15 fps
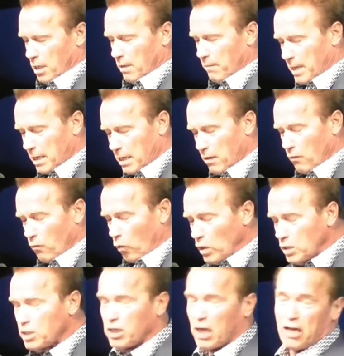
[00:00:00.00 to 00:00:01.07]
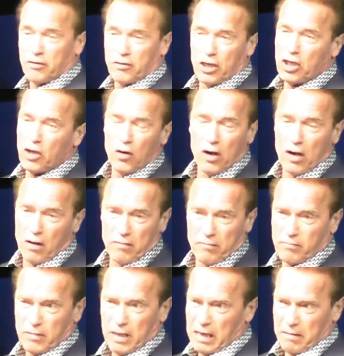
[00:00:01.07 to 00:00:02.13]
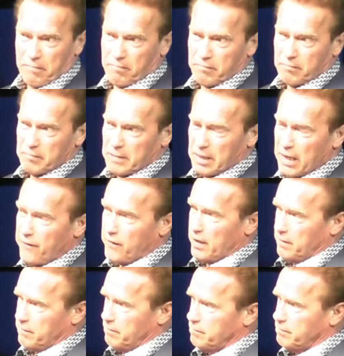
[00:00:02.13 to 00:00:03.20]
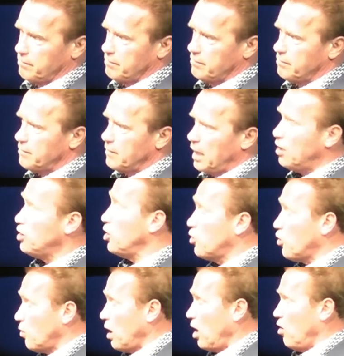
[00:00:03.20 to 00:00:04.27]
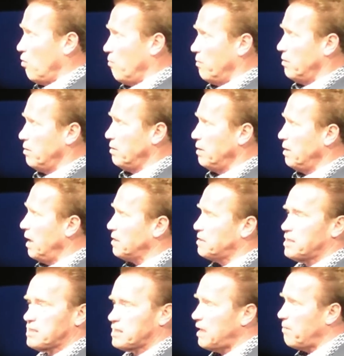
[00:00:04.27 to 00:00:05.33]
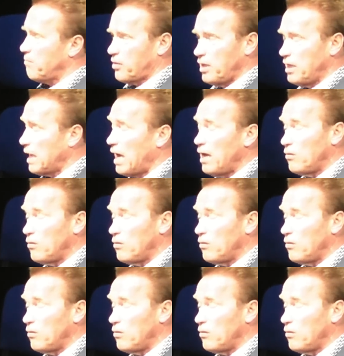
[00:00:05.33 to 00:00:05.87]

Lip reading: No matter what country you live in and you call home, it's the same thing.